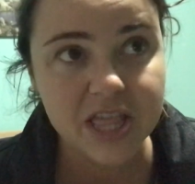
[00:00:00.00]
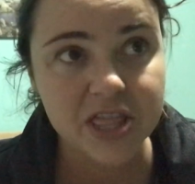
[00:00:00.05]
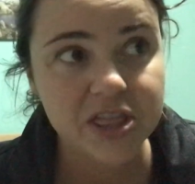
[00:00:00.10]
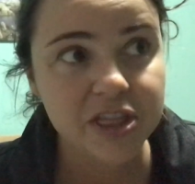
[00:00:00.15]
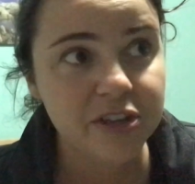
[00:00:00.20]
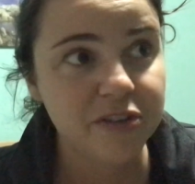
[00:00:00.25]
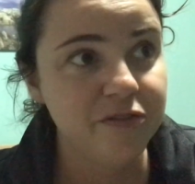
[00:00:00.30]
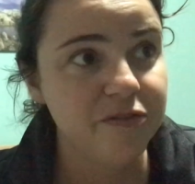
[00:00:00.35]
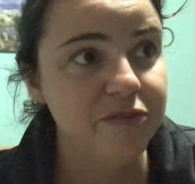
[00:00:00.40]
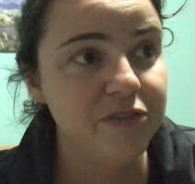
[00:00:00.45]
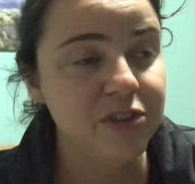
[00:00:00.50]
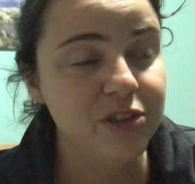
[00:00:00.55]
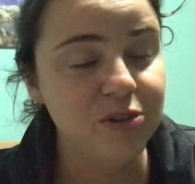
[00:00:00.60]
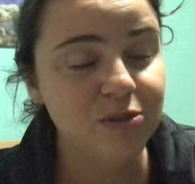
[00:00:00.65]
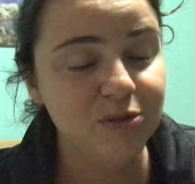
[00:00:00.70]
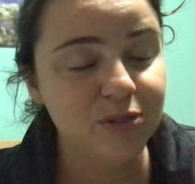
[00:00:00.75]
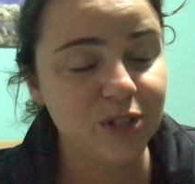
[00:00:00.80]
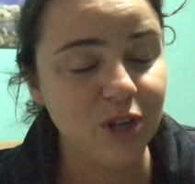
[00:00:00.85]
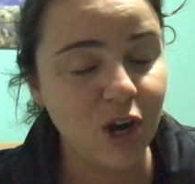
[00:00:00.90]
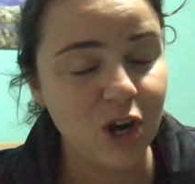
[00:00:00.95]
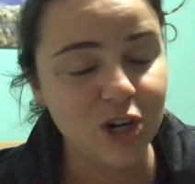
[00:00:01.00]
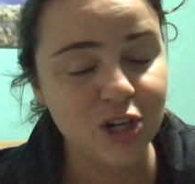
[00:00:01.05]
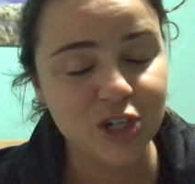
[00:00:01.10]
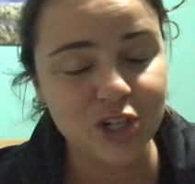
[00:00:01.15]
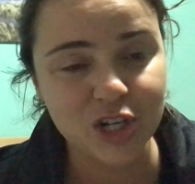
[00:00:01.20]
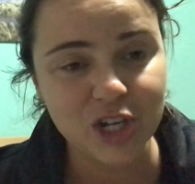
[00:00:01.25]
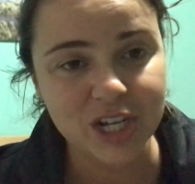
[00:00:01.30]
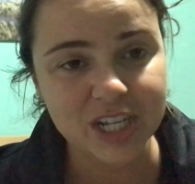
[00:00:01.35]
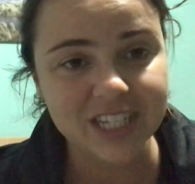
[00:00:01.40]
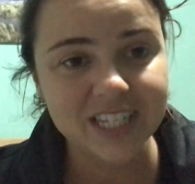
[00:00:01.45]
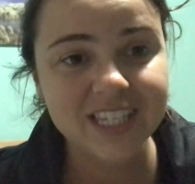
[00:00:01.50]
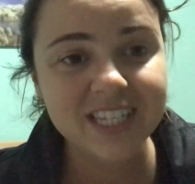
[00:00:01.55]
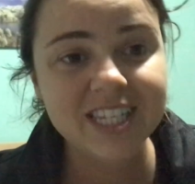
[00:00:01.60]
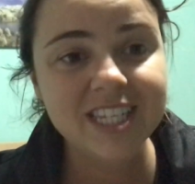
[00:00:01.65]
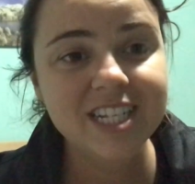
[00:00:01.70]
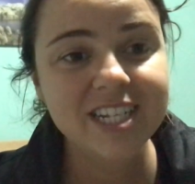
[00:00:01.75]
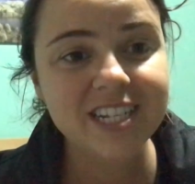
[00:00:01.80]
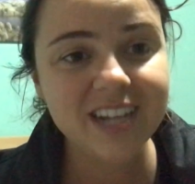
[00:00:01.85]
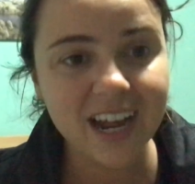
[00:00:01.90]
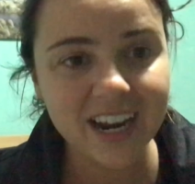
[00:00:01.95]
The views are
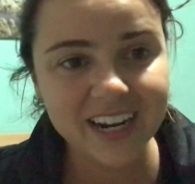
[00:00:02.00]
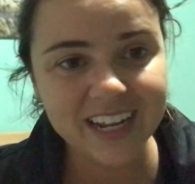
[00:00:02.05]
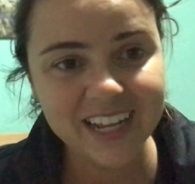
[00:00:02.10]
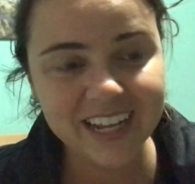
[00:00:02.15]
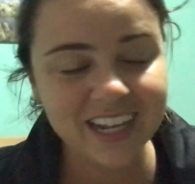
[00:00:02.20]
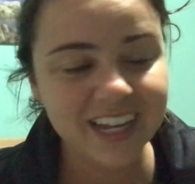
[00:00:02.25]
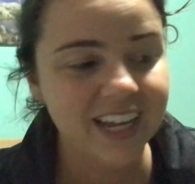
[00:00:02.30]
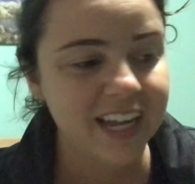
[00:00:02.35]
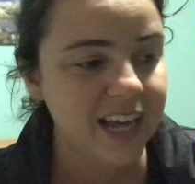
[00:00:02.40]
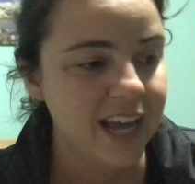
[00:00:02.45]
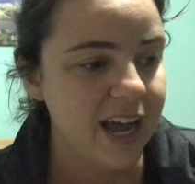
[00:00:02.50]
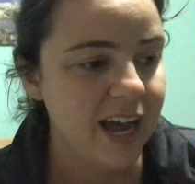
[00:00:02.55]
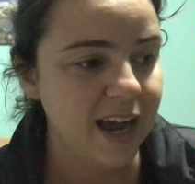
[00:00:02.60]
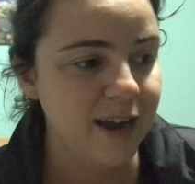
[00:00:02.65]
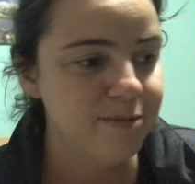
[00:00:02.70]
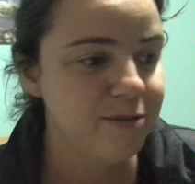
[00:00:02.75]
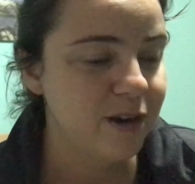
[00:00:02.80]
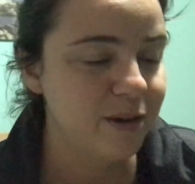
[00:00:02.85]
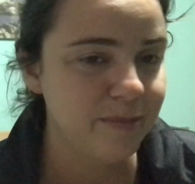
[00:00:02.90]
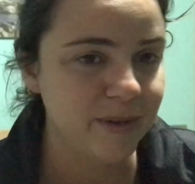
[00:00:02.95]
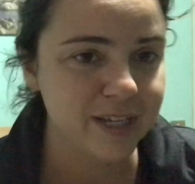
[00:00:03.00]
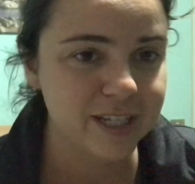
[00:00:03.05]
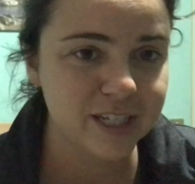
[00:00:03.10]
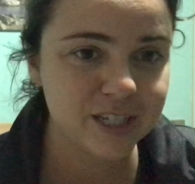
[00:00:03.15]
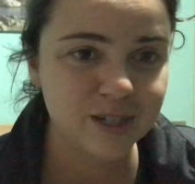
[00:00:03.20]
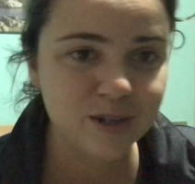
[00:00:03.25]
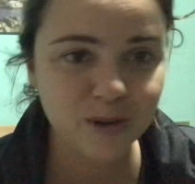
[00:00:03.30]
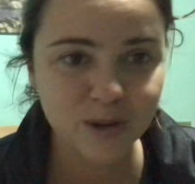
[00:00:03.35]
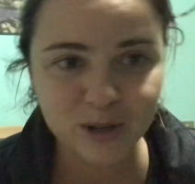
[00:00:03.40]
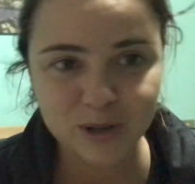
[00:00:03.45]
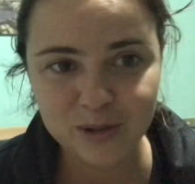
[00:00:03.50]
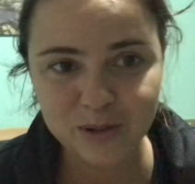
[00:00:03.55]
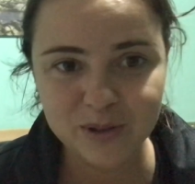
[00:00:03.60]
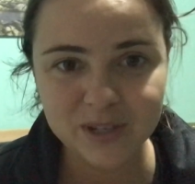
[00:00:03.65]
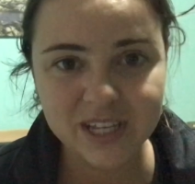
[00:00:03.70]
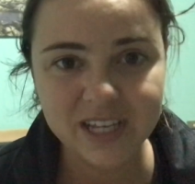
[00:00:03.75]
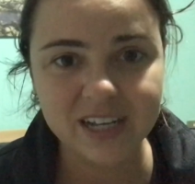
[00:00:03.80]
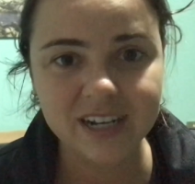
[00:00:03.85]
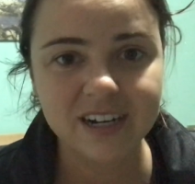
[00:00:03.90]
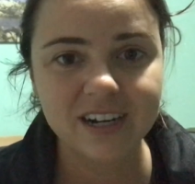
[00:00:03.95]
just stunning. I brought my snorkel
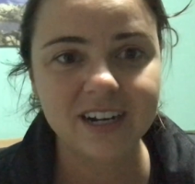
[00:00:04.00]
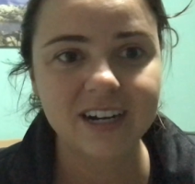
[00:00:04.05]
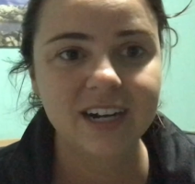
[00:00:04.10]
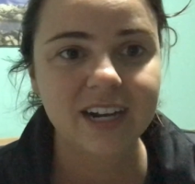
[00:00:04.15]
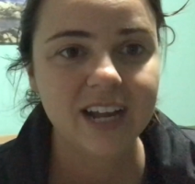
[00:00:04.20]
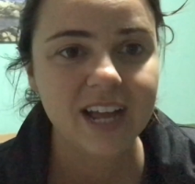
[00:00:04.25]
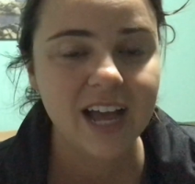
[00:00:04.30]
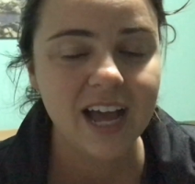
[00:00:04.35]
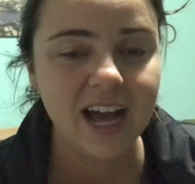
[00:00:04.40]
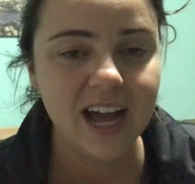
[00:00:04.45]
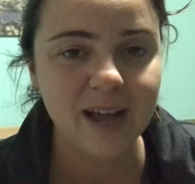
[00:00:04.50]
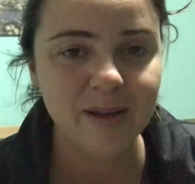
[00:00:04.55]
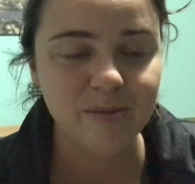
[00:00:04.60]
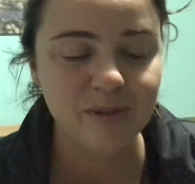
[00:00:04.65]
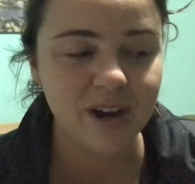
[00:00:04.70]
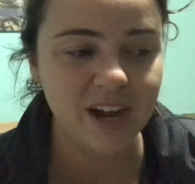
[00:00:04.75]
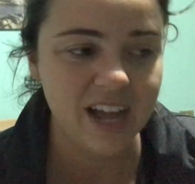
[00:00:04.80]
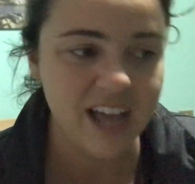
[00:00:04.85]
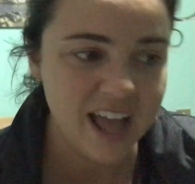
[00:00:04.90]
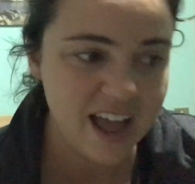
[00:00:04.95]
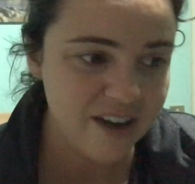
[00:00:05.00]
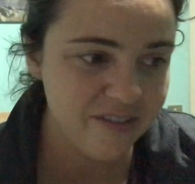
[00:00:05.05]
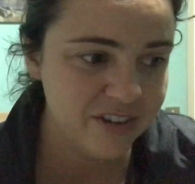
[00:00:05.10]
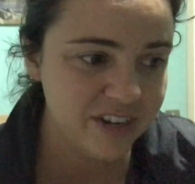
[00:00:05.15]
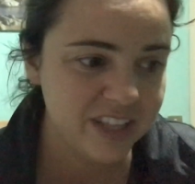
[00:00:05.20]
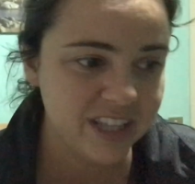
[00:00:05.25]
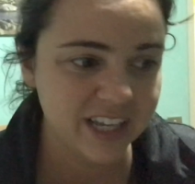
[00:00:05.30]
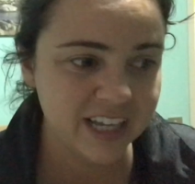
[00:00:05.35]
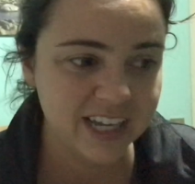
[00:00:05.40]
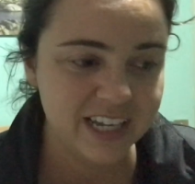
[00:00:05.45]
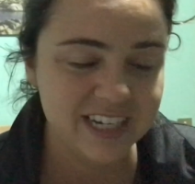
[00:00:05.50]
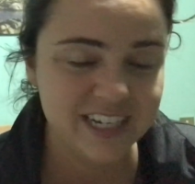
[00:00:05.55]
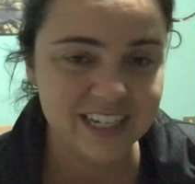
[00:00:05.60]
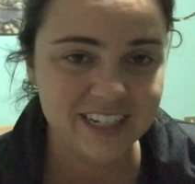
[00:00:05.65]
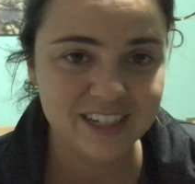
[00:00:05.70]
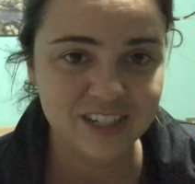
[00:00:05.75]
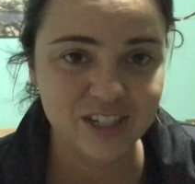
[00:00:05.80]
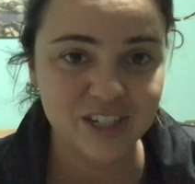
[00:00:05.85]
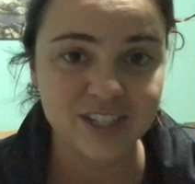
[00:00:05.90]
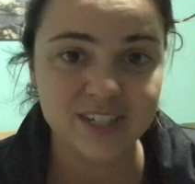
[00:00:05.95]
gear. I brought everything I
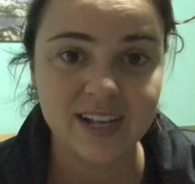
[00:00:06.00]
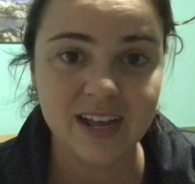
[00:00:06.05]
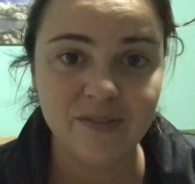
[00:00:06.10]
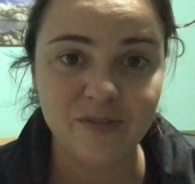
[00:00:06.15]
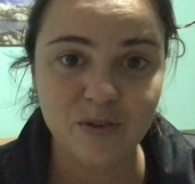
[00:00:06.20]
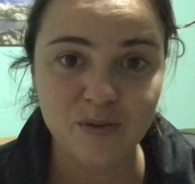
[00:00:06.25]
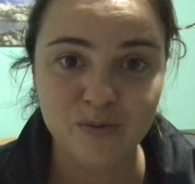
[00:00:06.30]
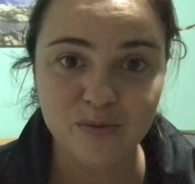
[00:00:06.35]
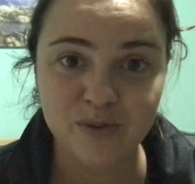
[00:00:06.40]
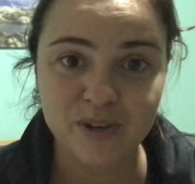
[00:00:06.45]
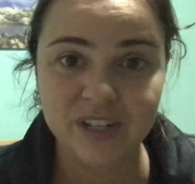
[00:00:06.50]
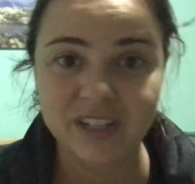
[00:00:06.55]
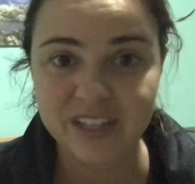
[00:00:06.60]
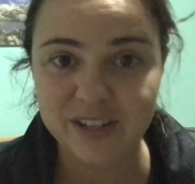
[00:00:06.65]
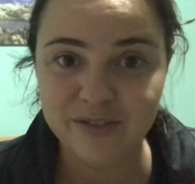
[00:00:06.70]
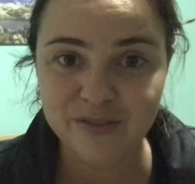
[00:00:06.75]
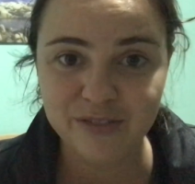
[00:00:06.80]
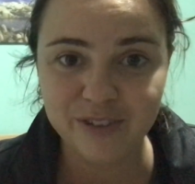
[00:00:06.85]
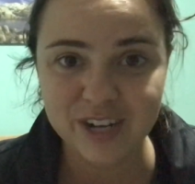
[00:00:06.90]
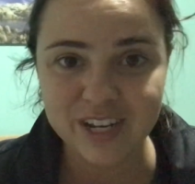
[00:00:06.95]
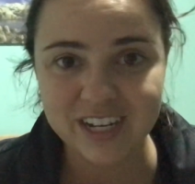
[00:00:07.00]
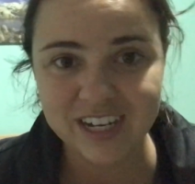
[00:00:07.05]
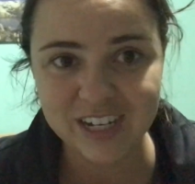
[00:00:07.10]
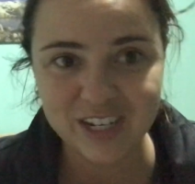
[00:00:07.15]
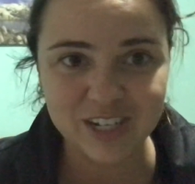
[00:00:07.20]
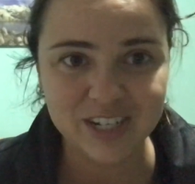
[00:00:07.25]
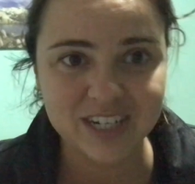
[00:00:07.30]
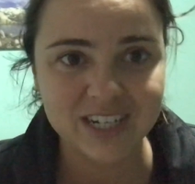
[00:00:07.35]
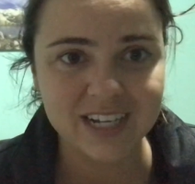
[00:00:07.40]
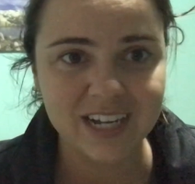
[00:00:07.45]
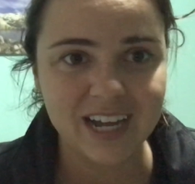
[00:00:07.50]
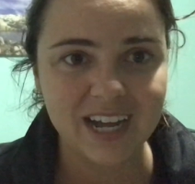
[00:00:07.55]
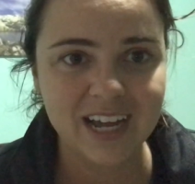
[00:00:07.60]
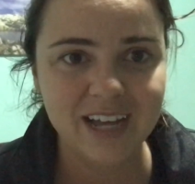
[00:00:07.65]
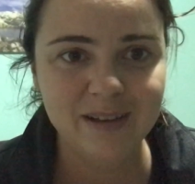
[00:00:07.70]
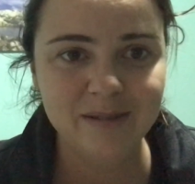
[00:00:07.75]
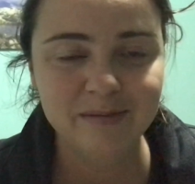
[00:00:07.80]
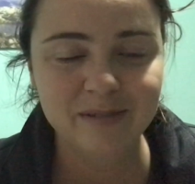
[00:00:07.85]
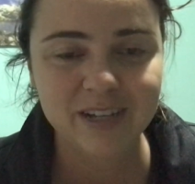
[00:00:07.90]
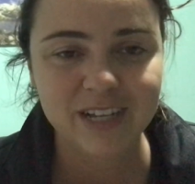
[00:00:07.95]
need to just have a really freaking good
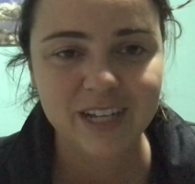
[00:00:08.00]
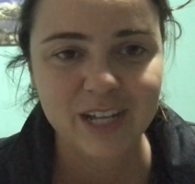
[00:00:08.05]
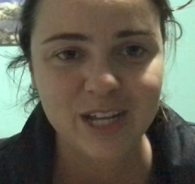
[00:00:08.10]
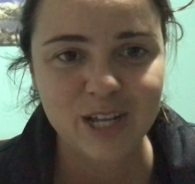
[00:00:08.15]
time.